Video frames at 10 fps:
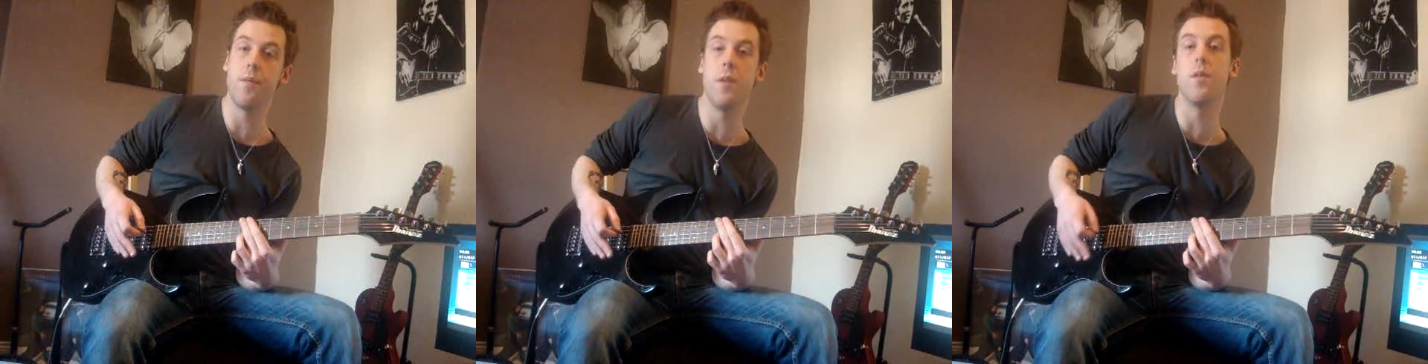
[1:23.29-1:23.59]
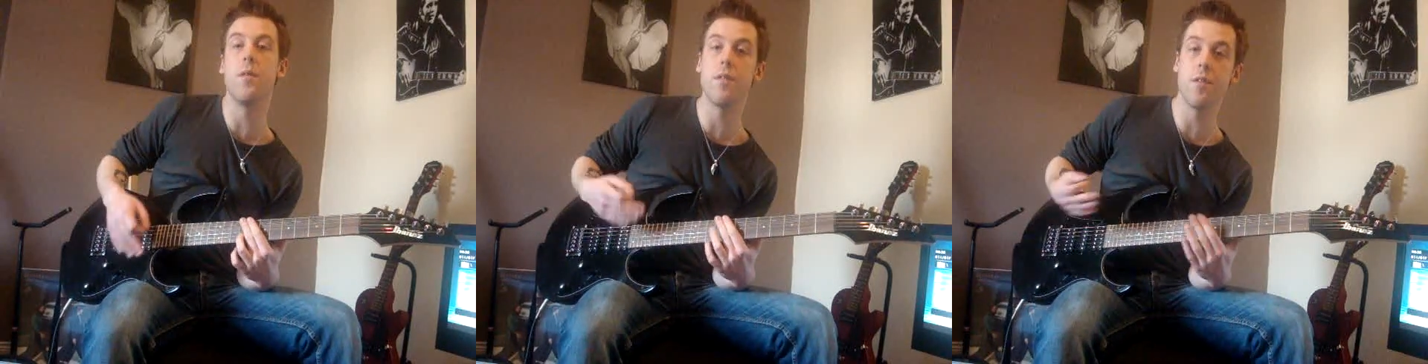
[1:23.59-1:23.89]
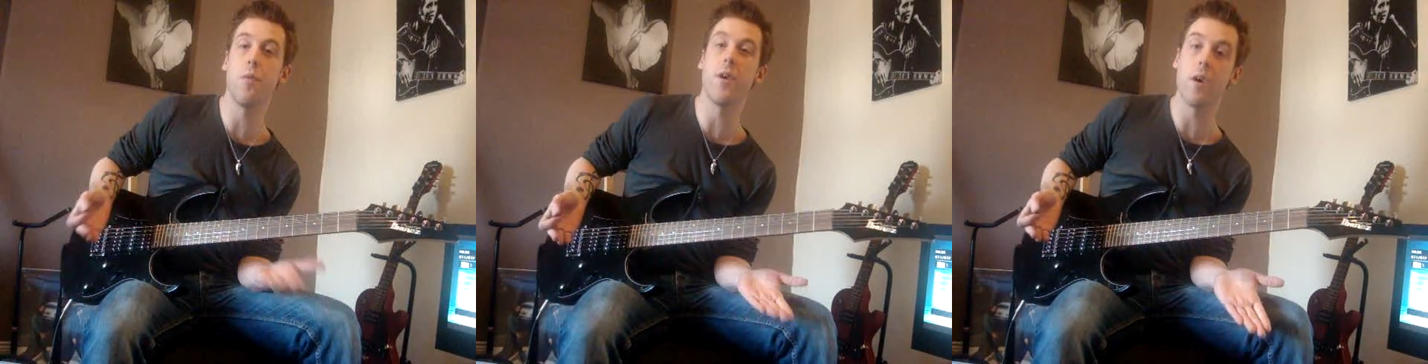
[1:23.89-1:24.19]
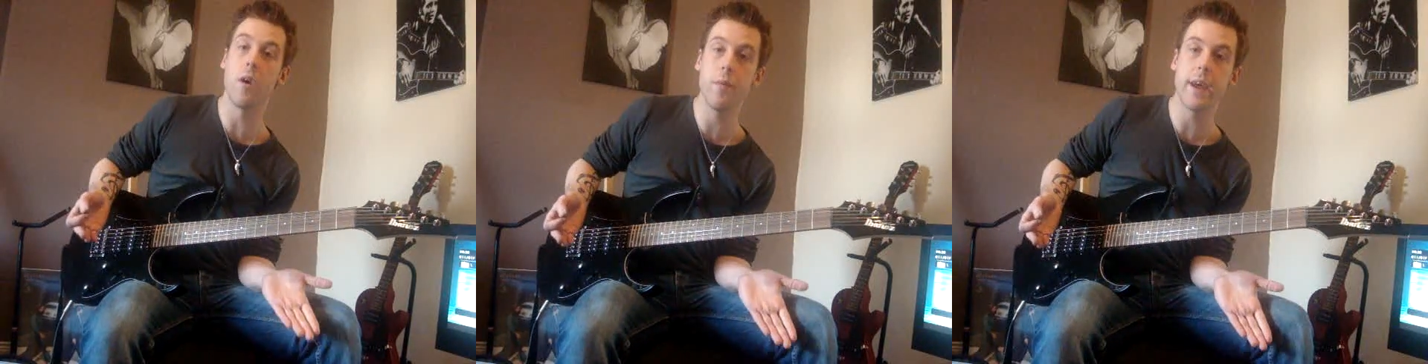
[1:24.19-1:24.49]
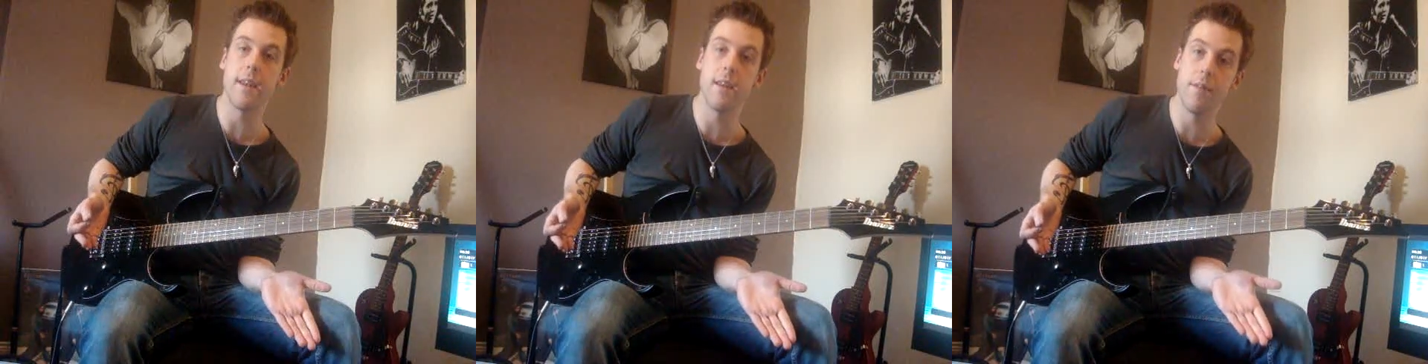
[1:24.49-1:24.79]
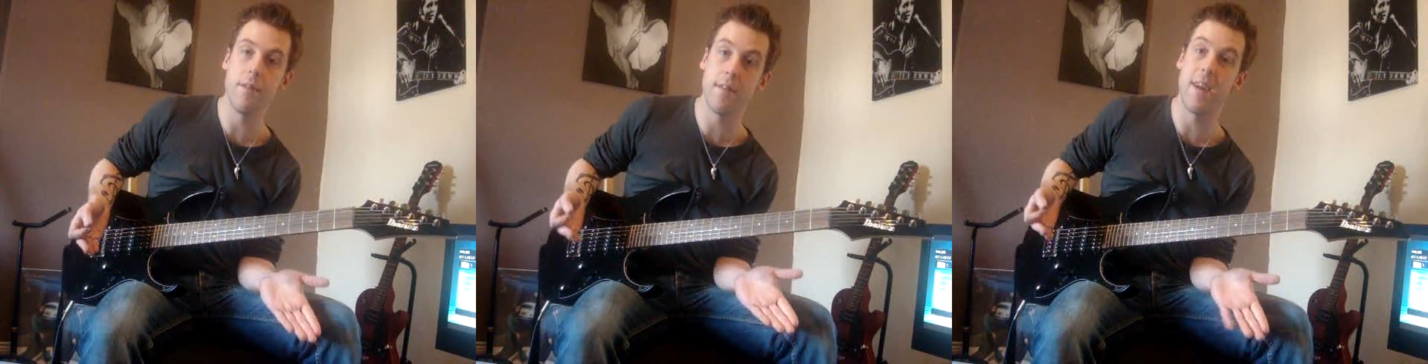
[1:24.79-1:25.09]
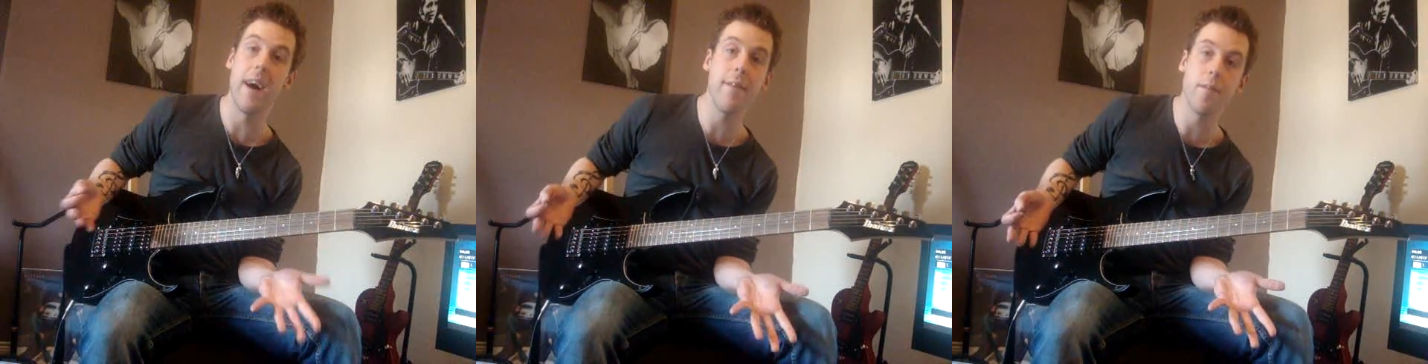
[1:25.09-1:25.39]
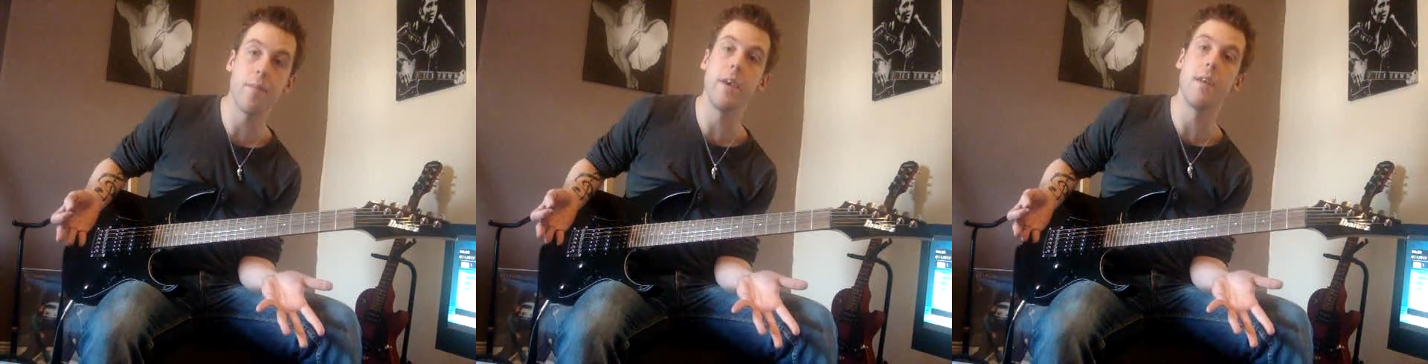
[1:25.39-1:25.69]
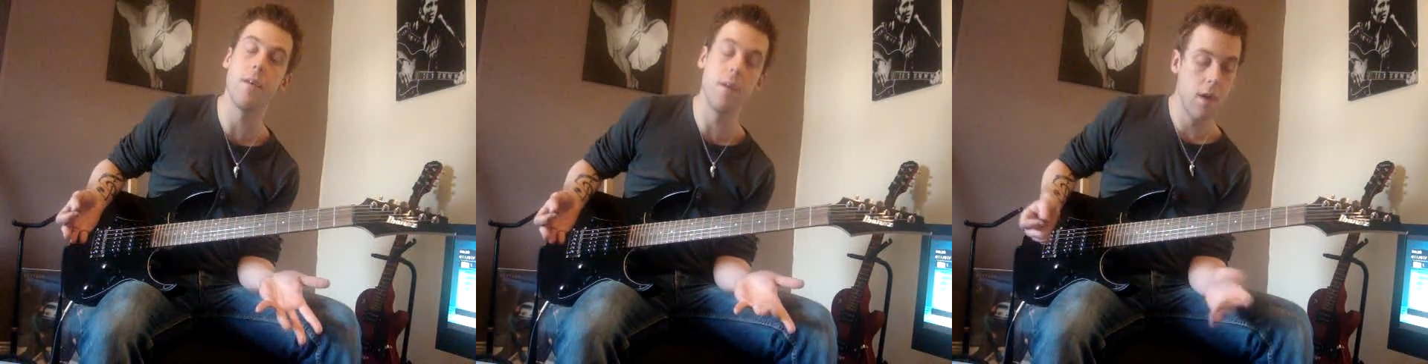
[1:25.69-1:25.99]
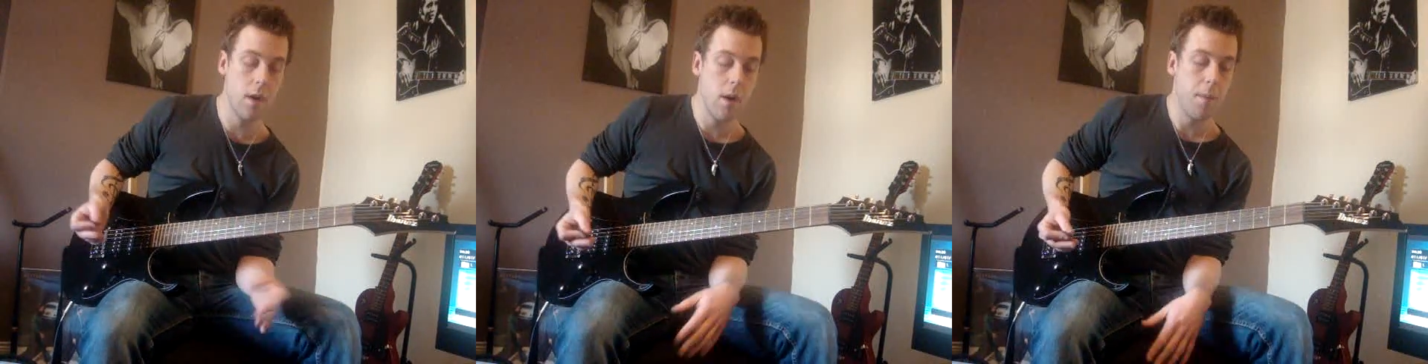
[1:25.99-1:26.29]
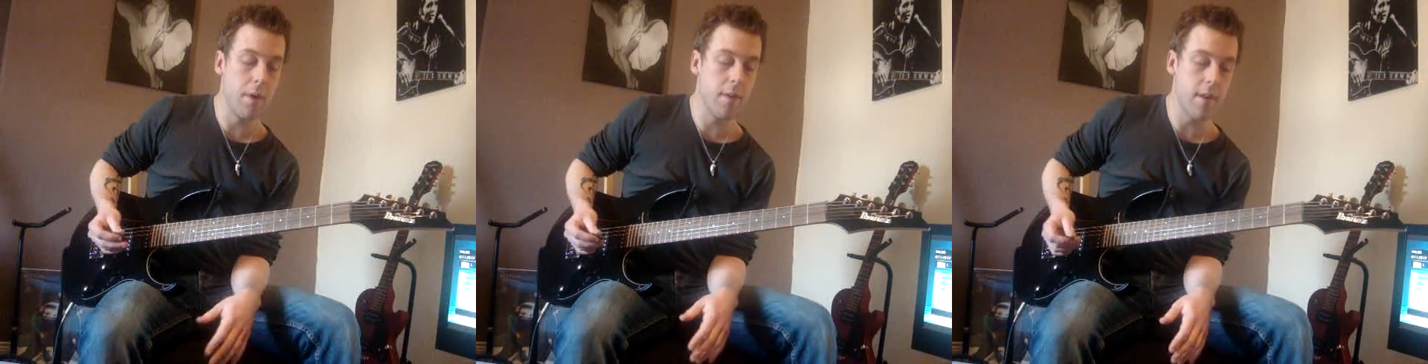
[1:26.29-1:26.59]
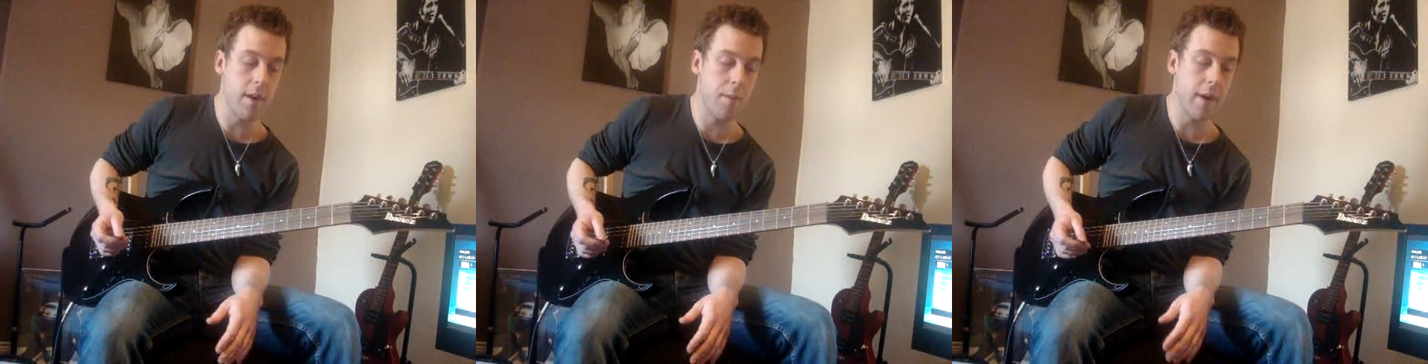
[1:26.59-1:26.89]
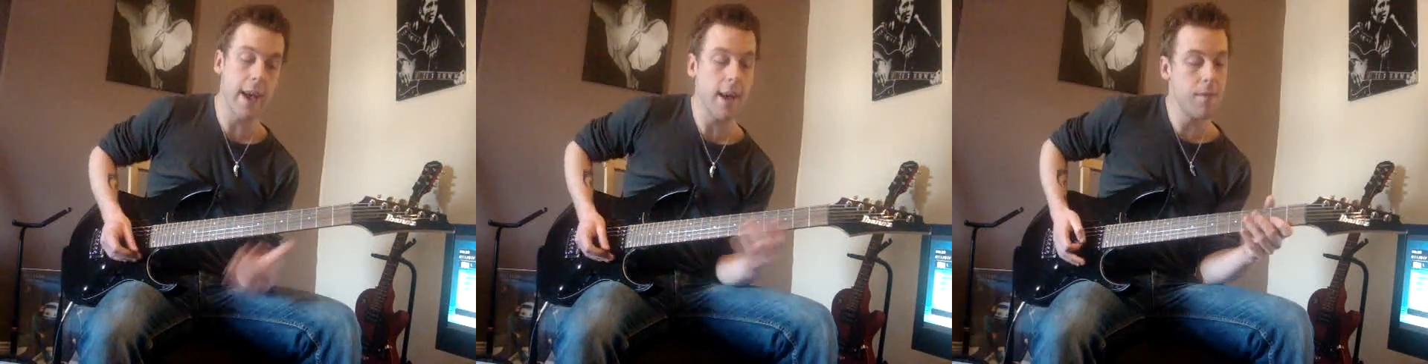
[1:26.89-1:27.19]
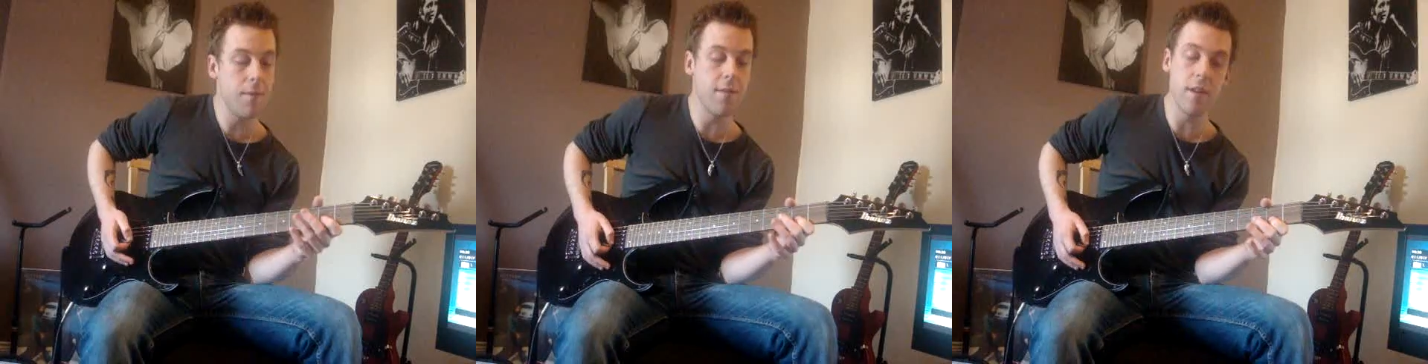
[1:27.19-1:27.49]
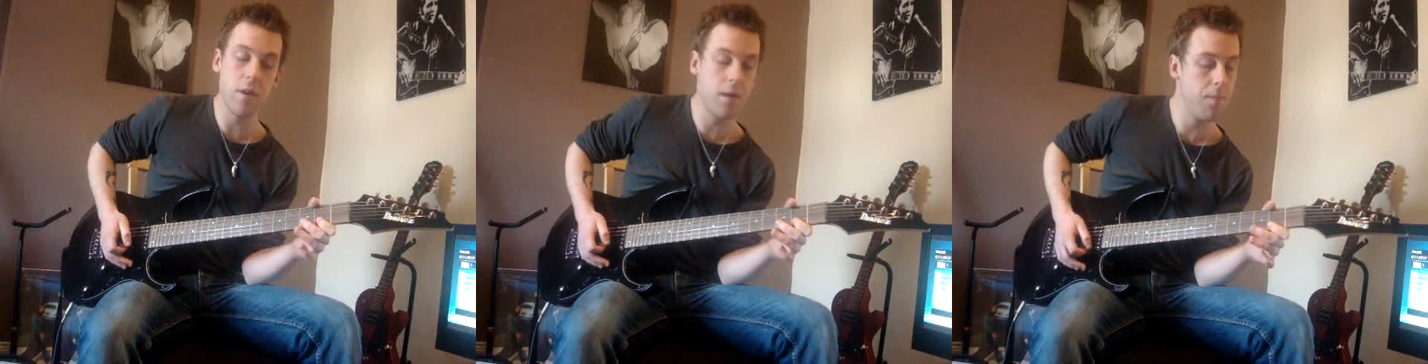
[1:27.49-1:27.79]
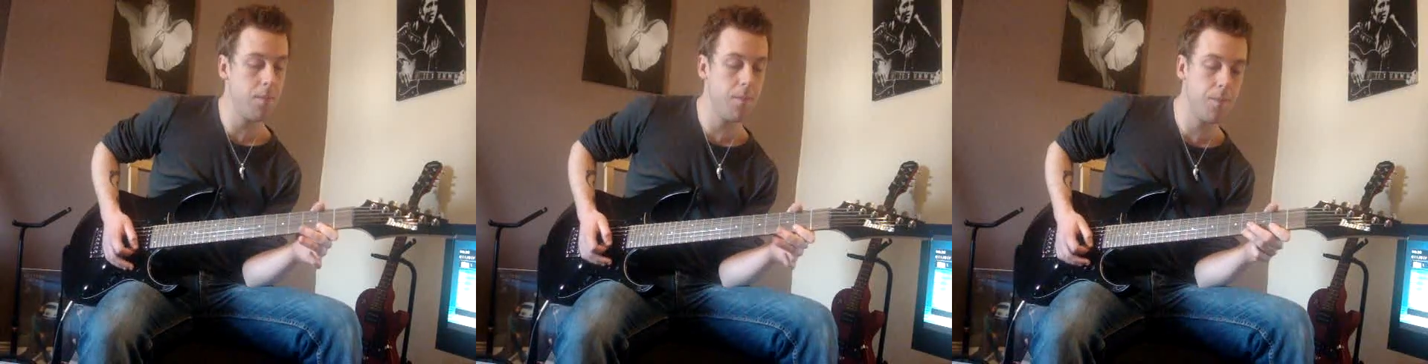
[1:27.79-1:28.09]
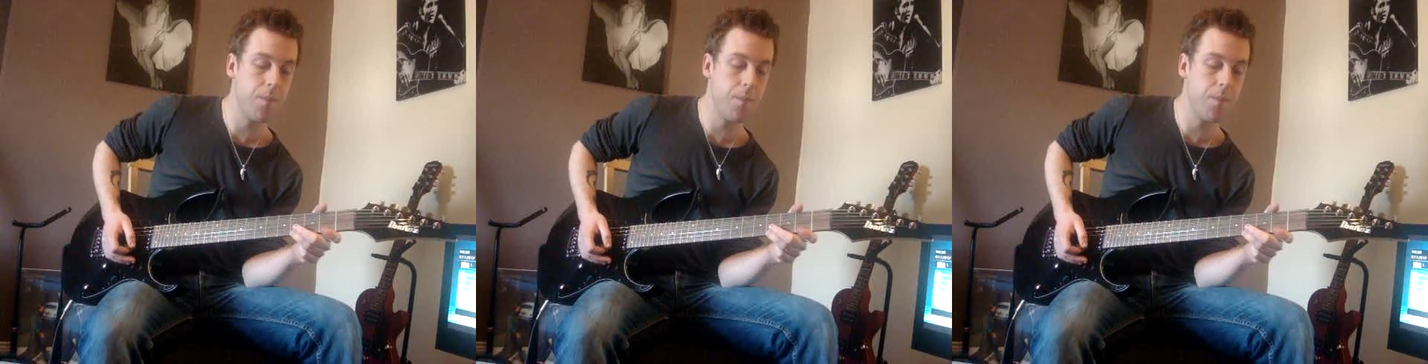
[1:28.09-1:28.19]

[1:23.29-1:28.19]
And, there's no point in complicating it if it doesn't have to be, But again, if you still want to